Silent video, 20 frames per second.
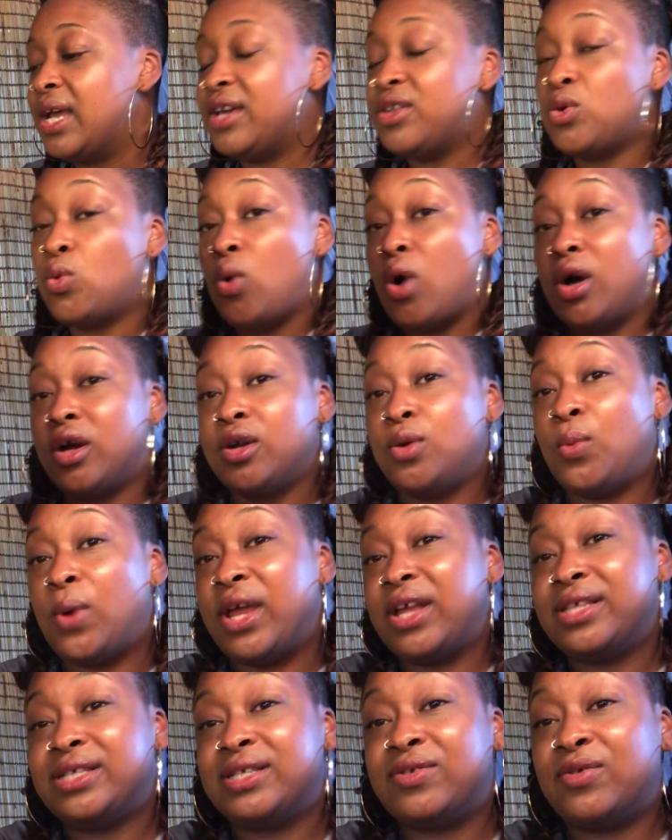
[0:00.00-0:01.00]
Either walking
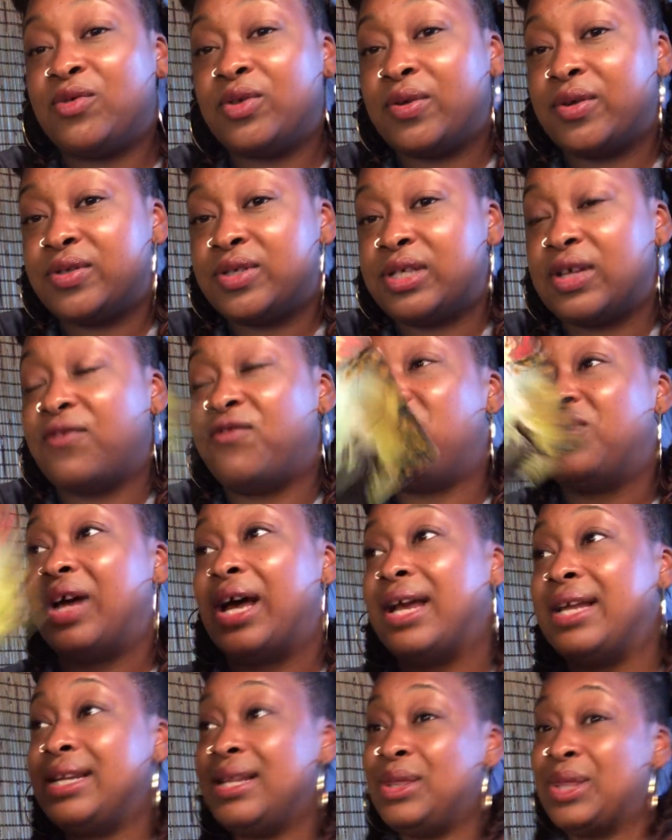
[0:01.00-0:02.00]
away to, to
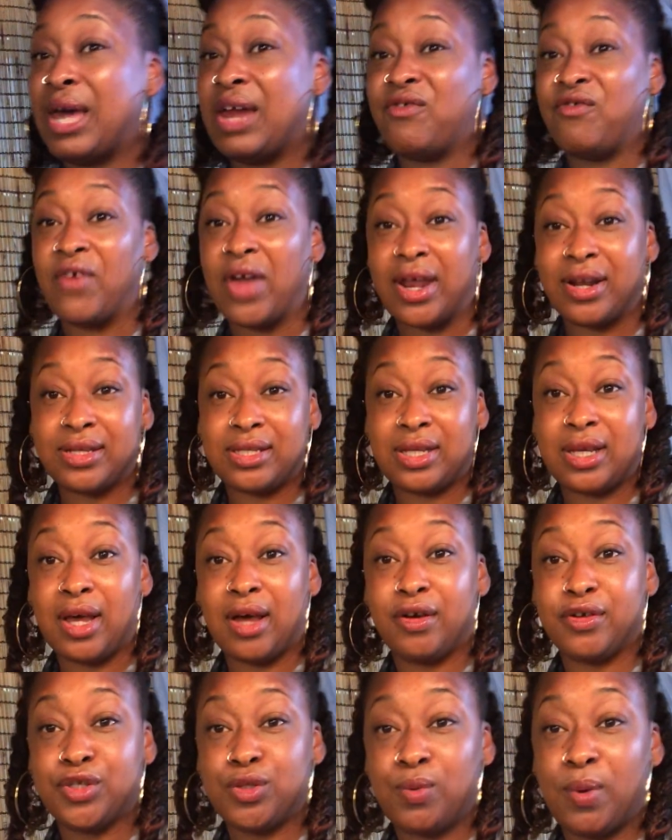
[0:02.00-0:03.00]
find that fantasy
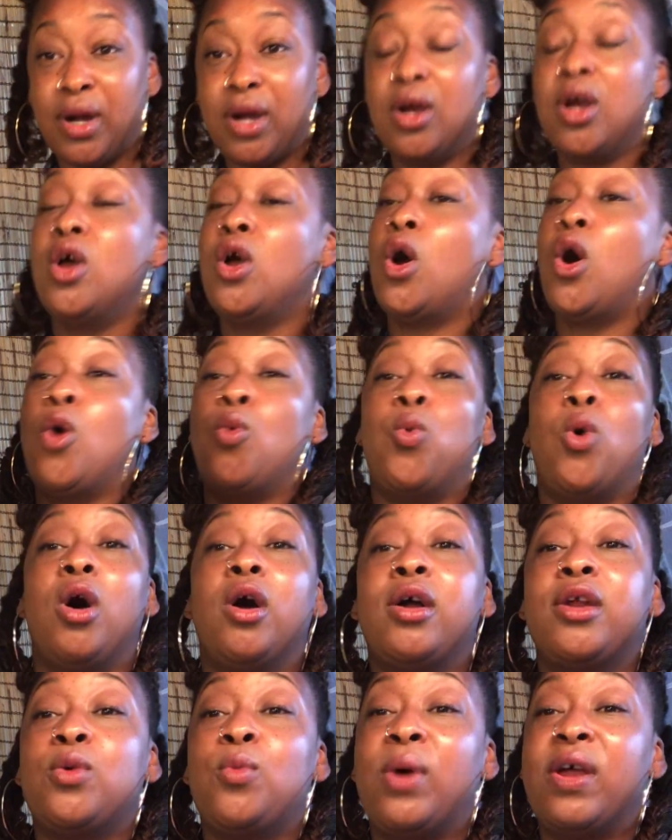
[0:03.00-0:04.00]
elsewhere or
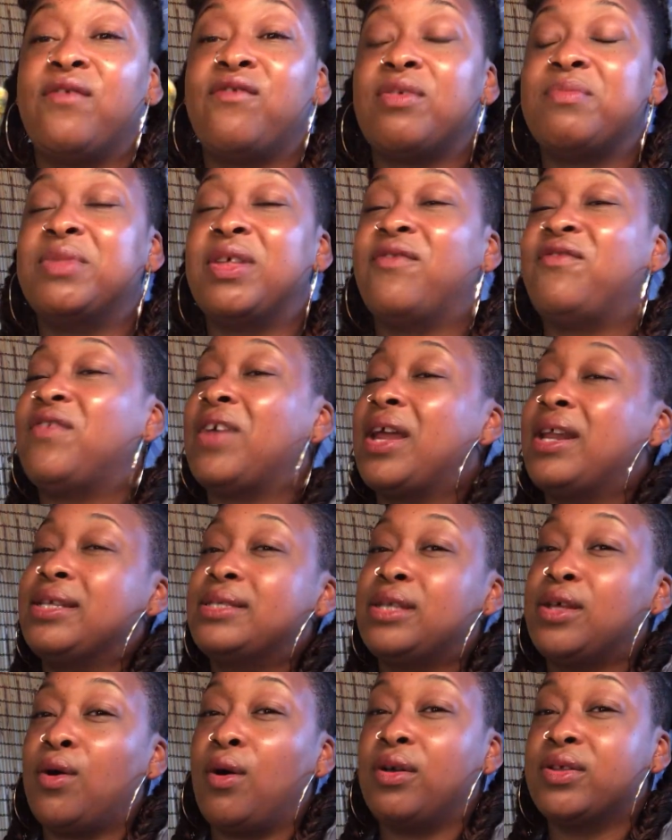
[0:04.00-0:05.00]
walking away from the
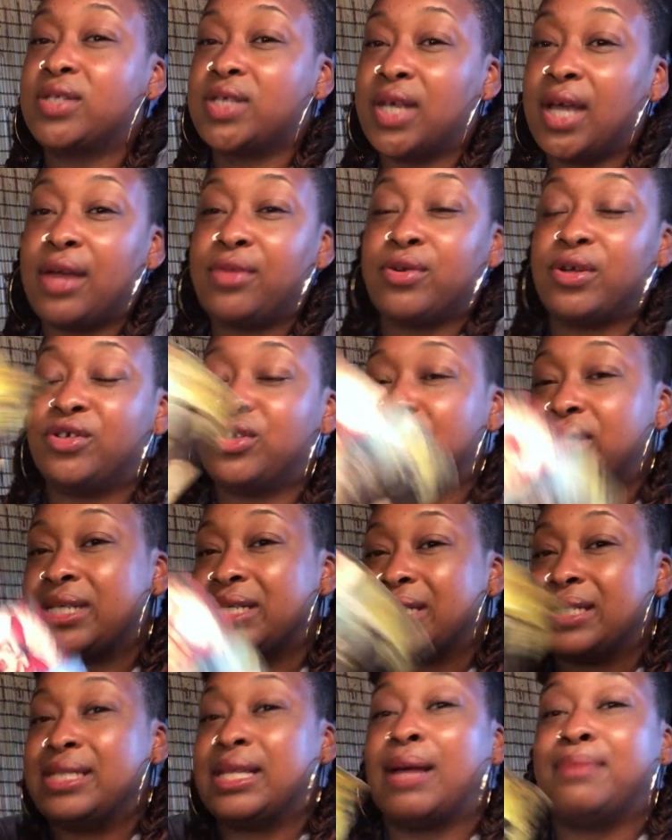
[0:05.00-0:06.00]
fantasy altogether and
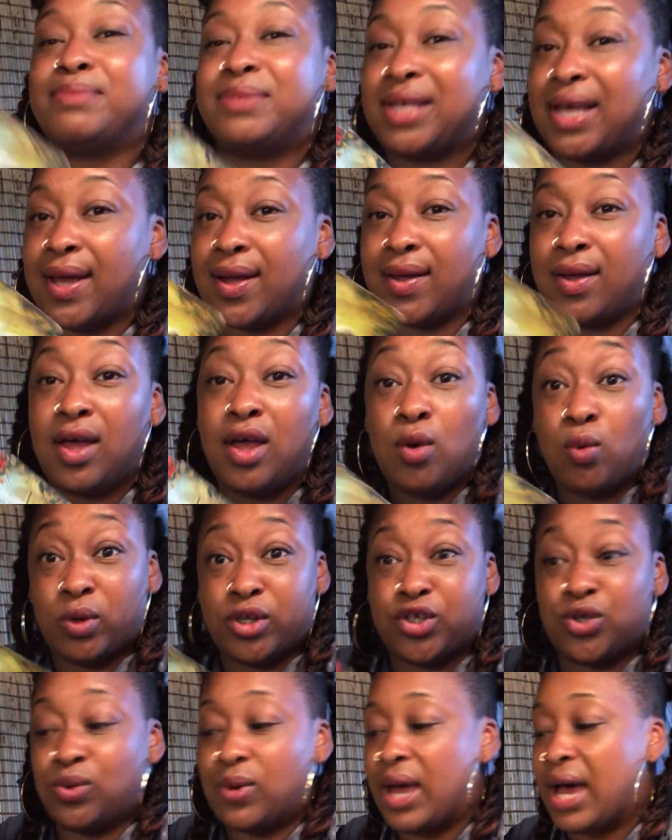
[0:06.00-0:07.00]
just accepting
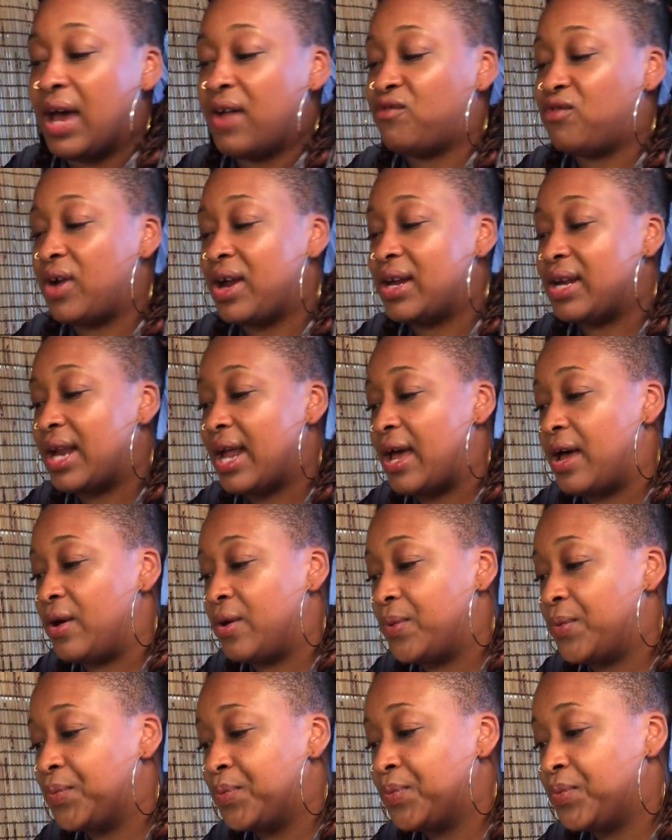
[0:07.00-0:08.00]
what you have right
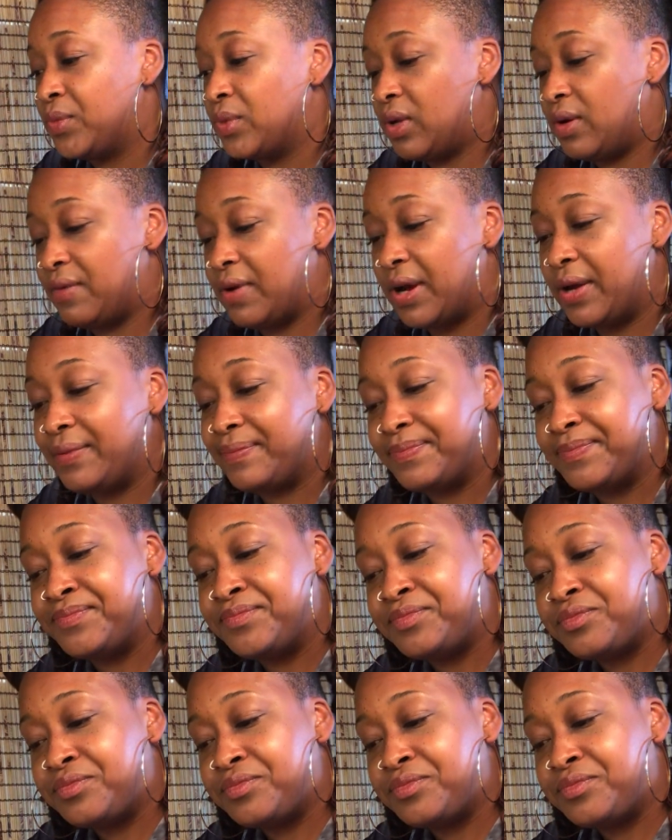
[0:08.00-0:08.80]
now. All right?